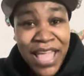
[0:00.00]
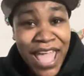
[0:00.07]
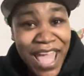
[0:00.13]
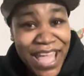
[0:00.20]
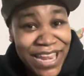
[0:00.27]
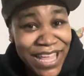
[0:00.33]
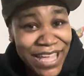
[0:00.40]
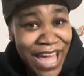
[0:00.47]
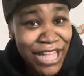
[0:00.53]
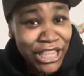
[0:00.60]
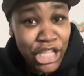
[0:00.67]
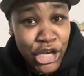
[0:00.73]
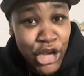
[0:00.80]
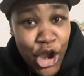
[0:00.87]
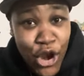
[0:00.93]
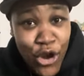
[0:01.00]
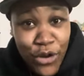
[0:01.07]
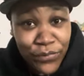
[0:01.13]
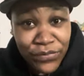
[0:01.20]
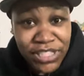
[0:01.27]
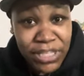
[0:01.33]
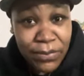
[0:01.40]
and they got the
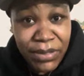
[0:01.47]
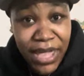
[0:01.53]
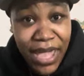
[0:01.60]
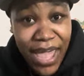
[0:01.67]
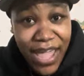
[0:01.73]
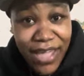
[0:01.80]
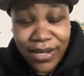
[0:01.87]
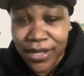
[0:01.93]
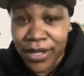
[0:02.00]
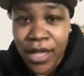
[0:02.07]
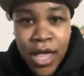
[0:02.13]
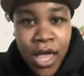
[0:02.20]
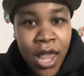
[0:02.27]
nerve to be a hater.